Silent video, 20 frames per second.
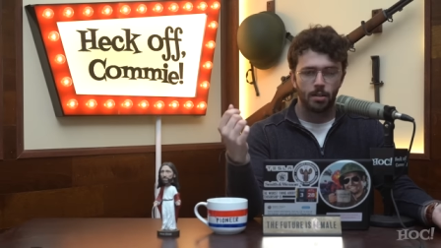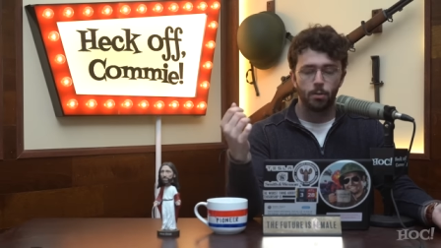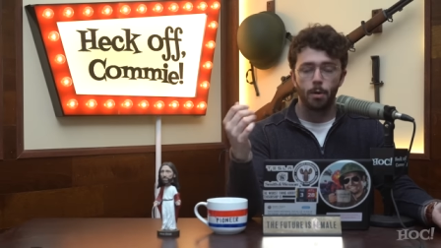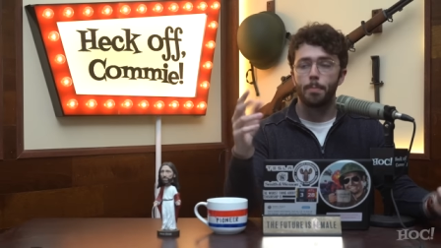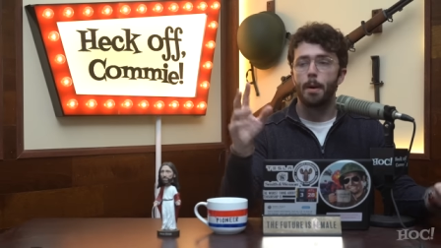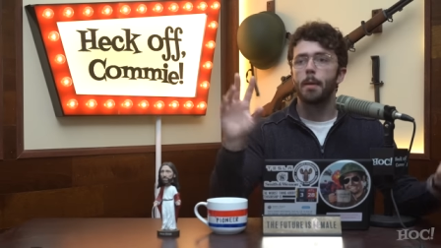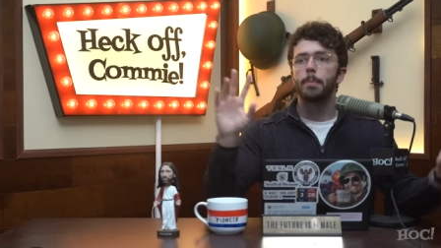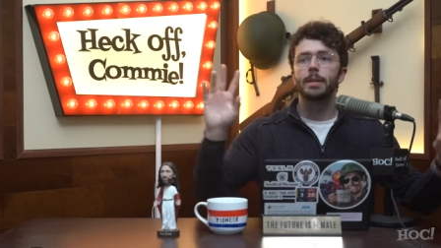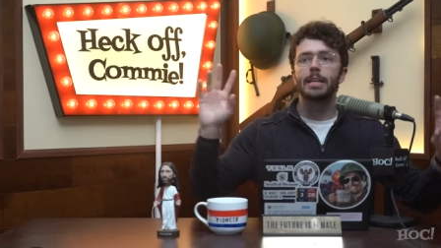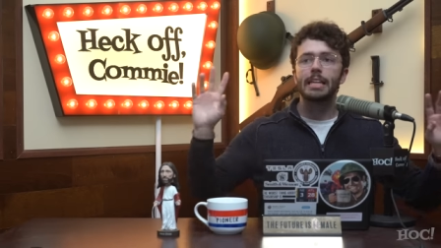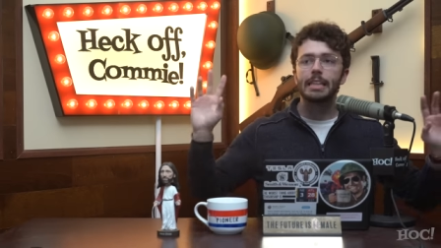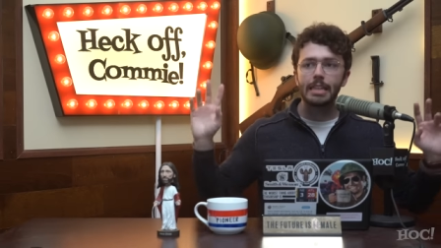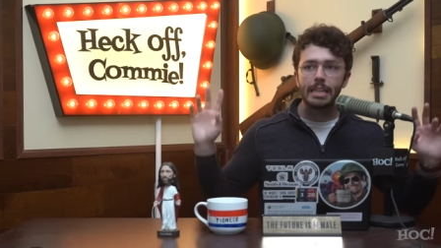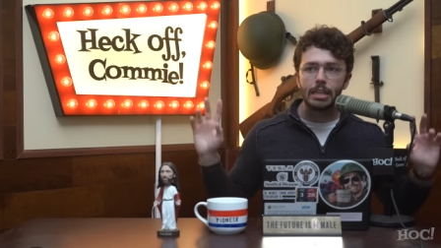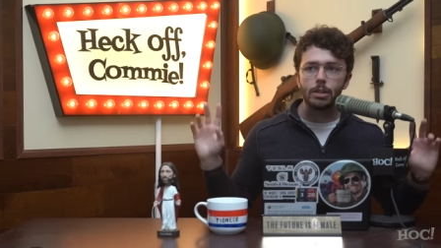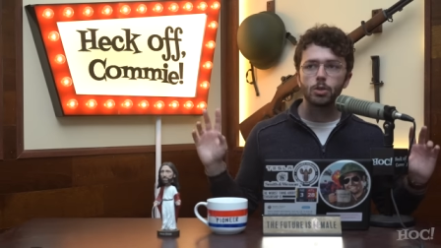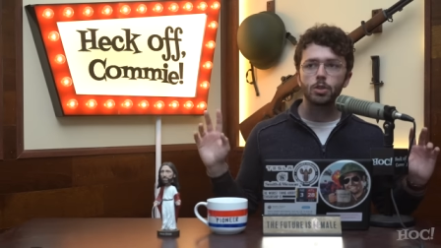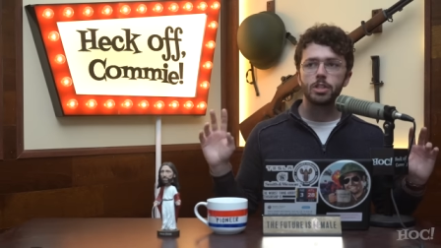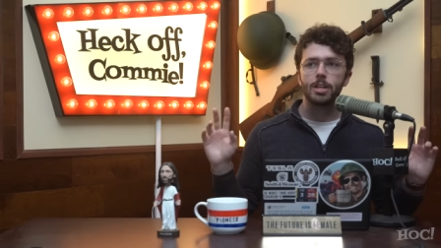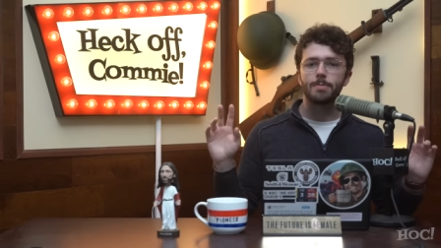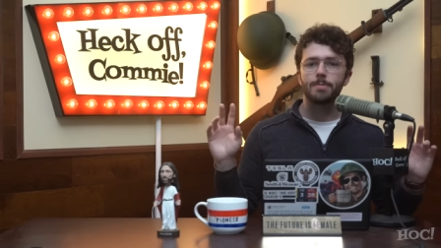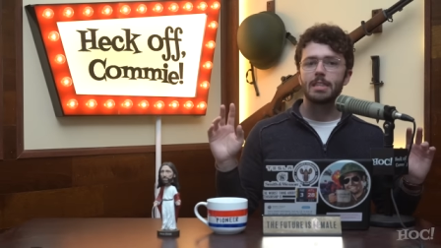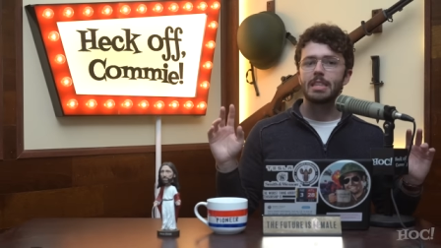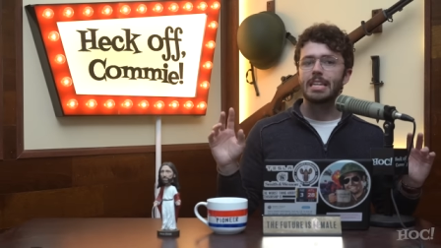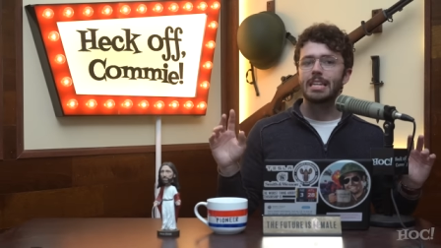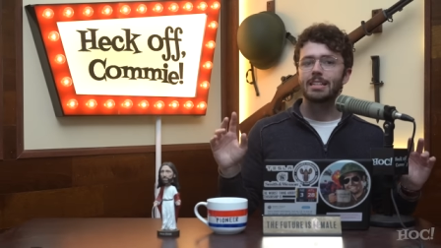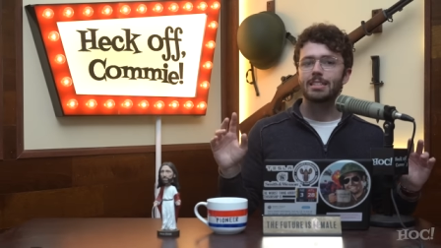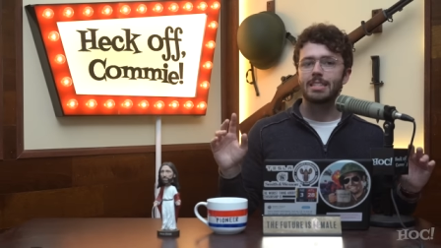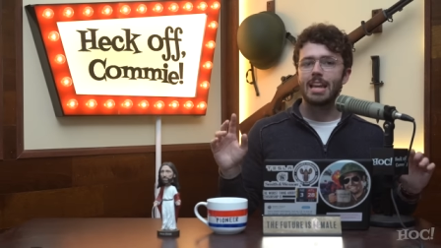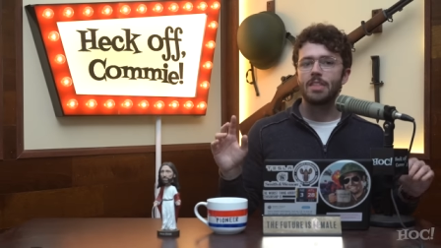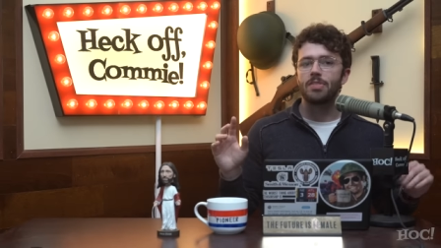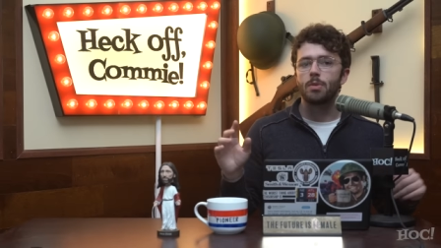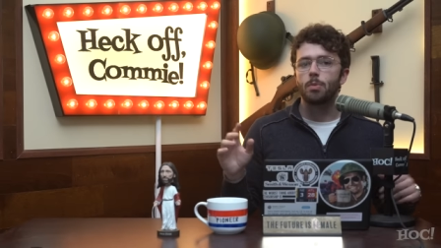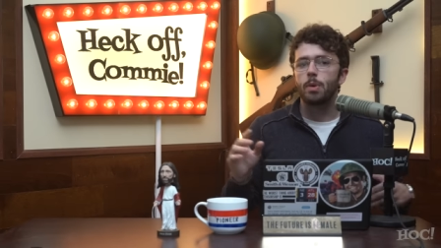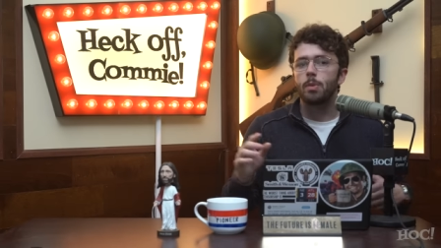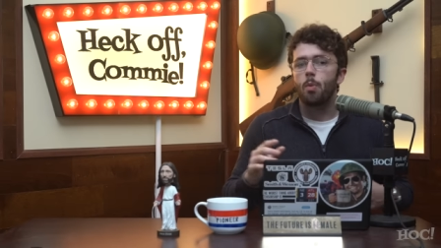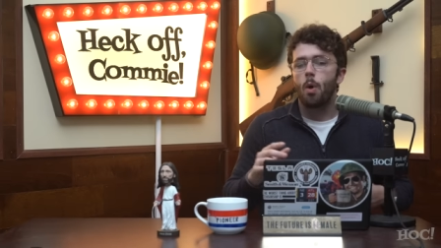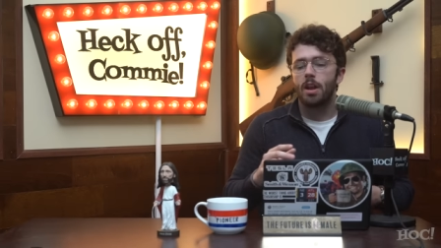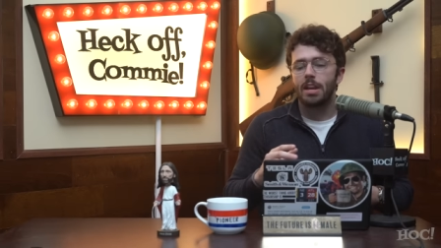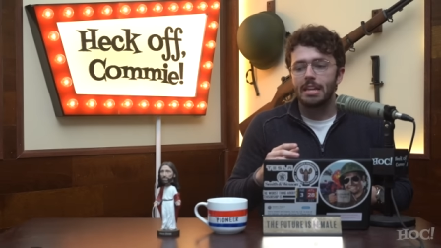Republican leadership, to the extent that
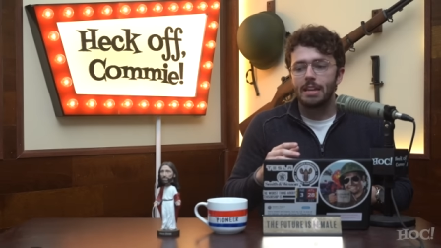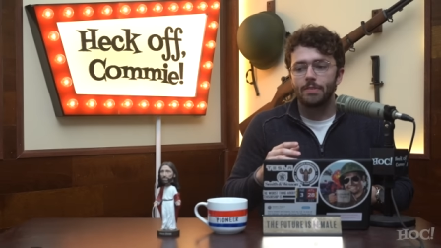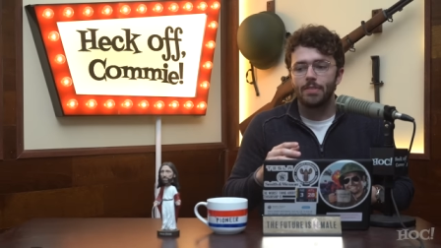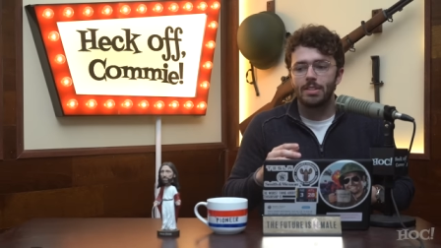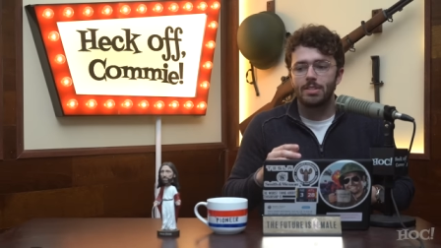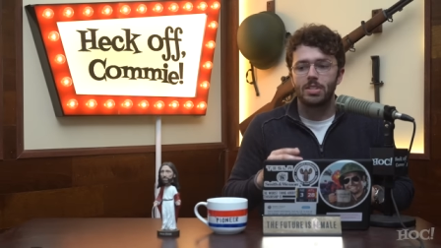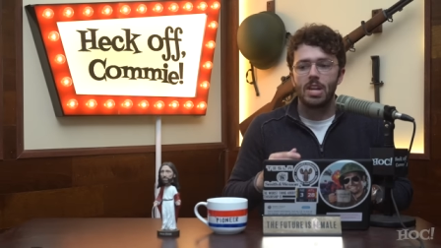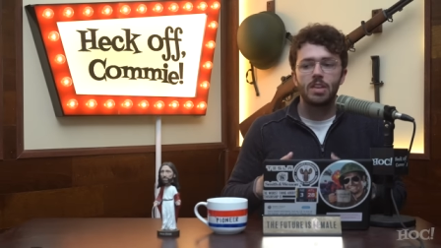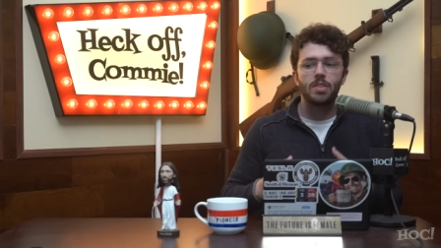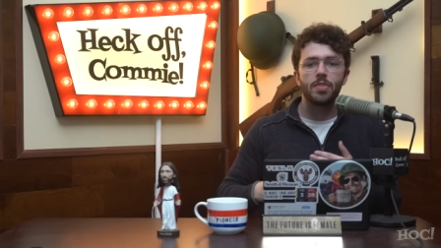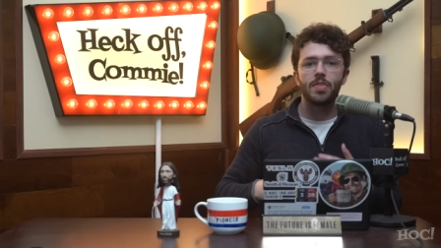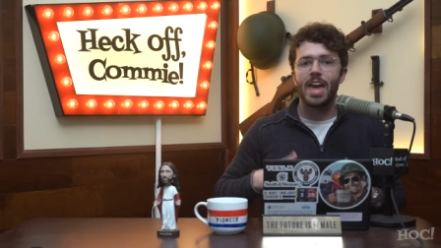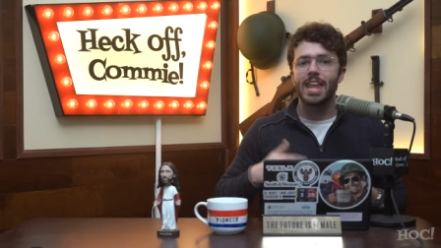we want to even say that